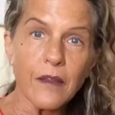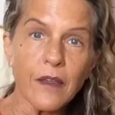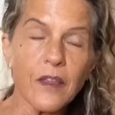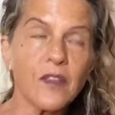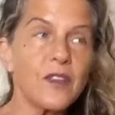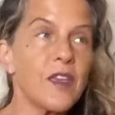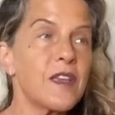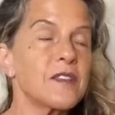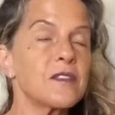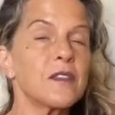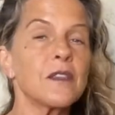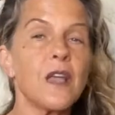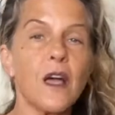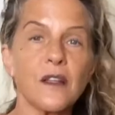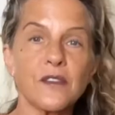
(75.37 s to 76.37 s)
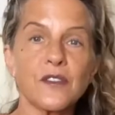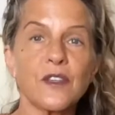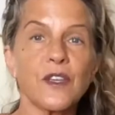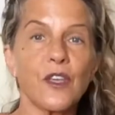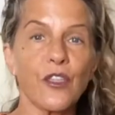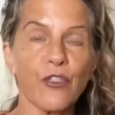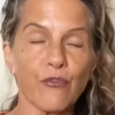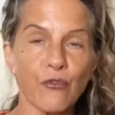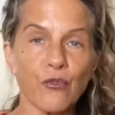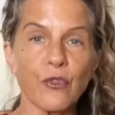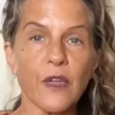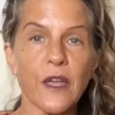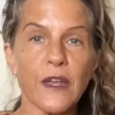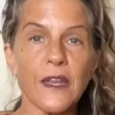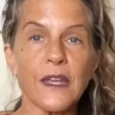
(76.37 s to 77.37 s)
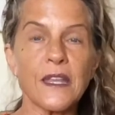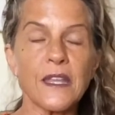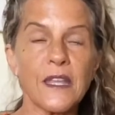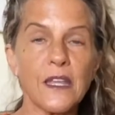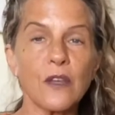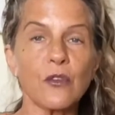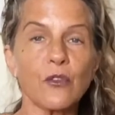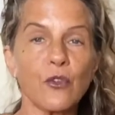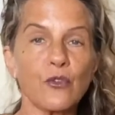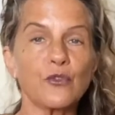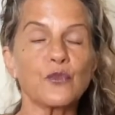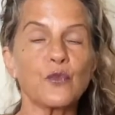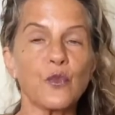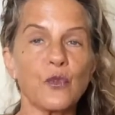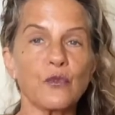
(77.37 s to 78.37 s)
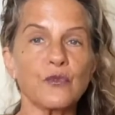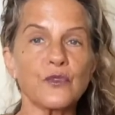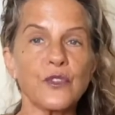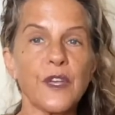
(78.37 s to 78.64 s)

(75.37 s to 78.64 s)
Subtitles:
It takes a lot to get through that and heal those wounds.